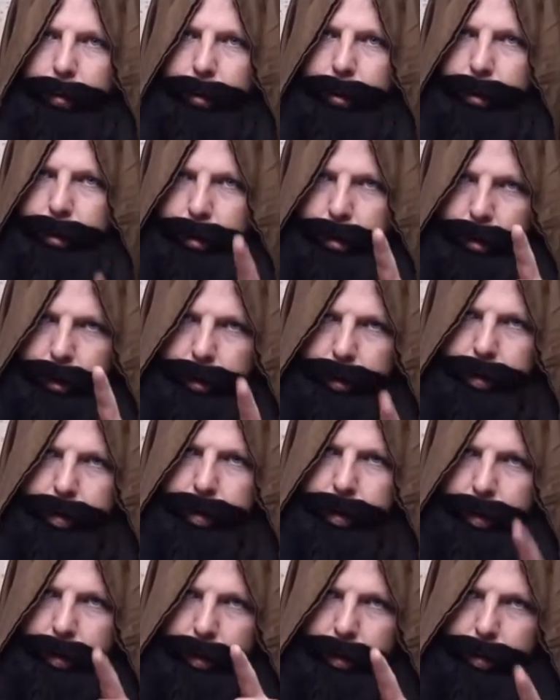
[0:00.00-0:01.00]
literally
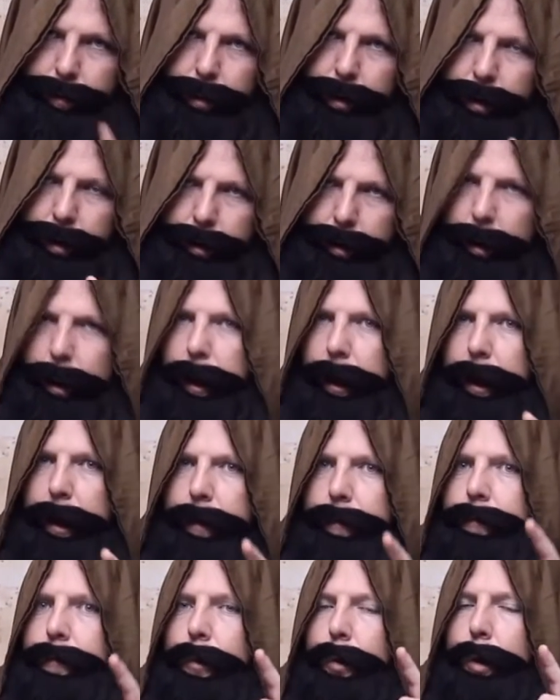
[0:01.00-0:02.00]
seen them
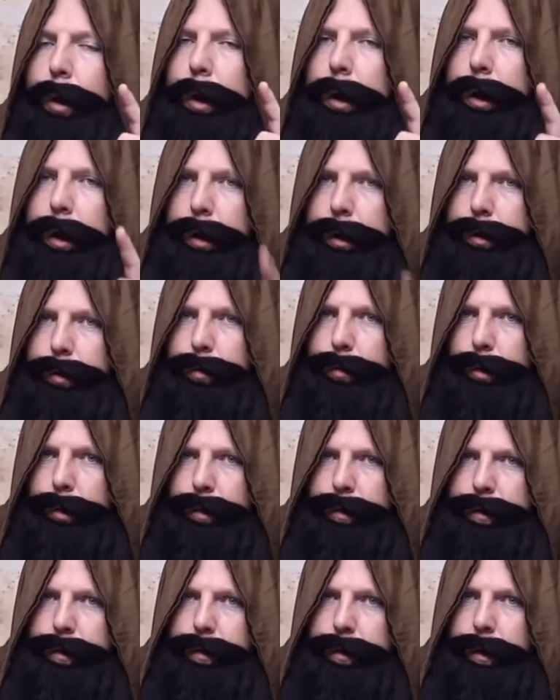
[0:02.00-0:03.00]
online for
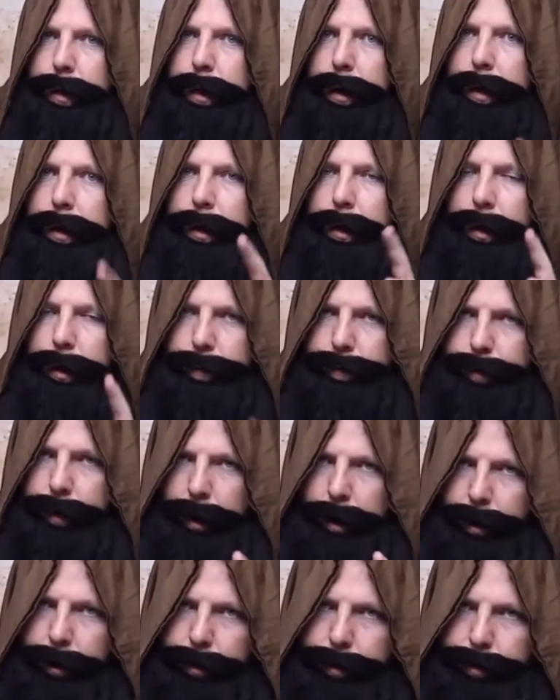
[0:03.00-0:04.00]
hundreds of
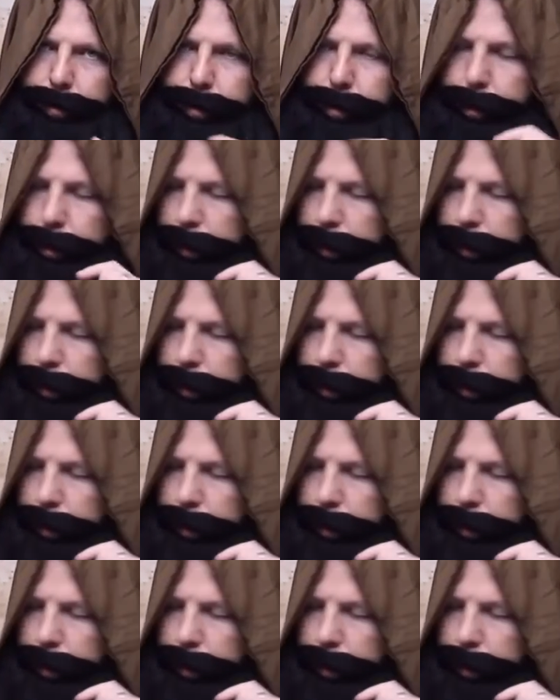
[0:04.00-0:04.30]
dollars.